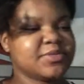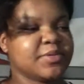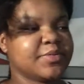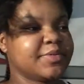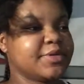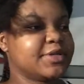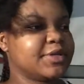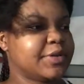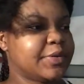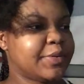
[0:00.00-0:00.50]
what
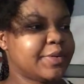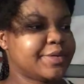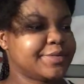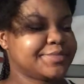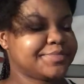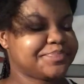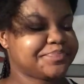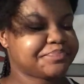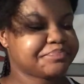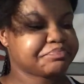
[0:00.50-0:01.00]
we doing.
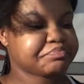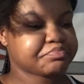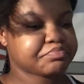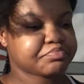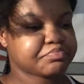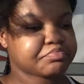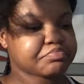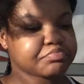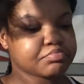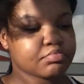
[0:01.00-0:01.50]

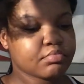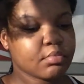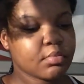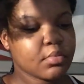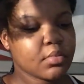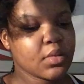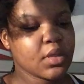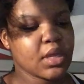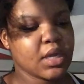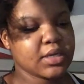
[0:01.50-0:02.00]

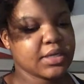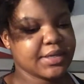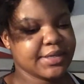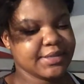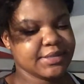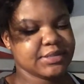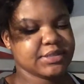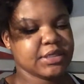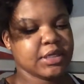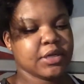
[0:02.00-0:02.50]

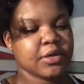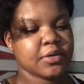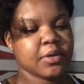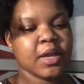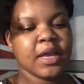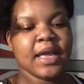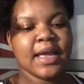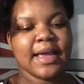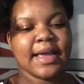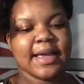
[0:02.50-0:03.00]
And so
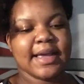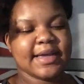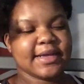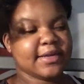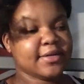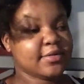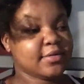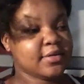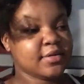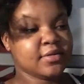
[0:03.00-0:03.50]
I
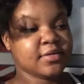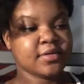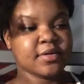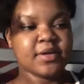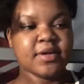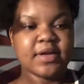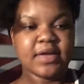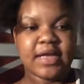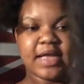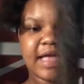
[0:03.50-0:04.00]

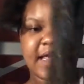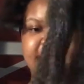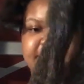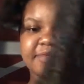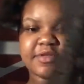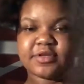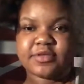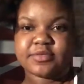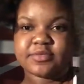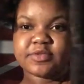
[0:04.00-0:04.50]
had
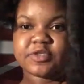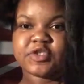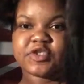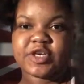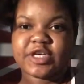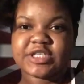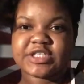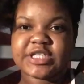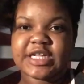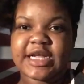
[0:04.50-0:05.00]
to
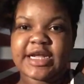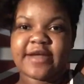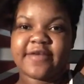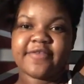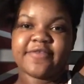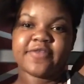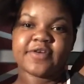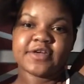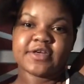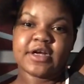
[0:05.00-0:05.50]
stretch the hair
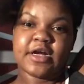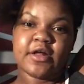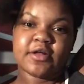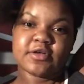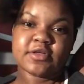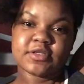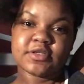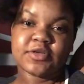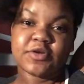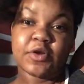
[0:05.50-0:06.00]
and figure out,
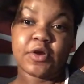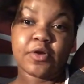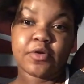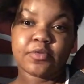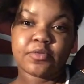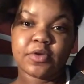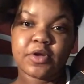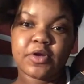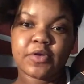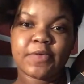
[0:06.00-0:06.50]

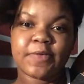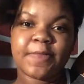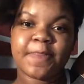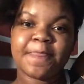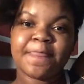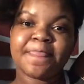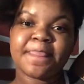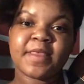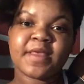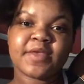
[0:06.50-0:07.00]
don't know,
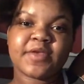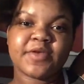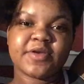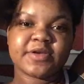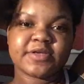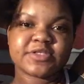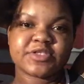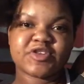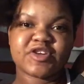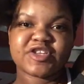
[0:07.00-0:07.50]
you
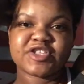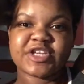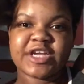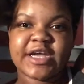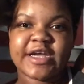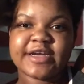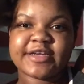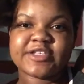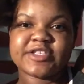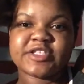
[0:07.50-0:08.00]
can stretch your
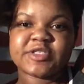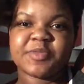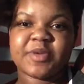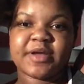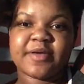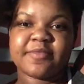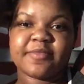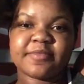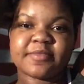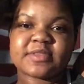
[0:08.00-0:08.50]
hair just
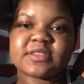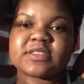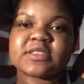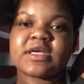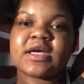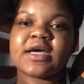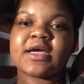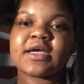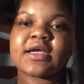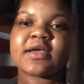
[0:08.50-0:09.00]
by
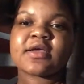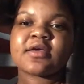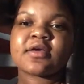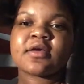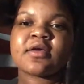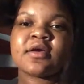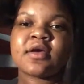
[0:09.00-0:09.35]
tugging